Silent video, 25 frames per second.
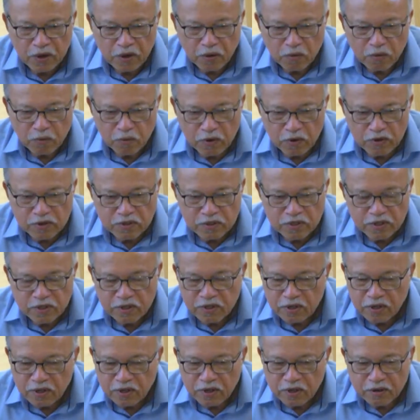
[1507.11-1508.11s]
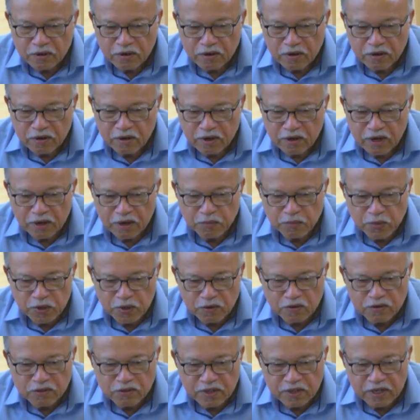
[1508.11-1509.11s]
was can be
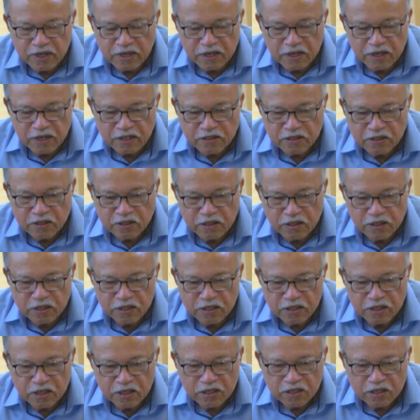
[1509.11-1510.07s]
considered as the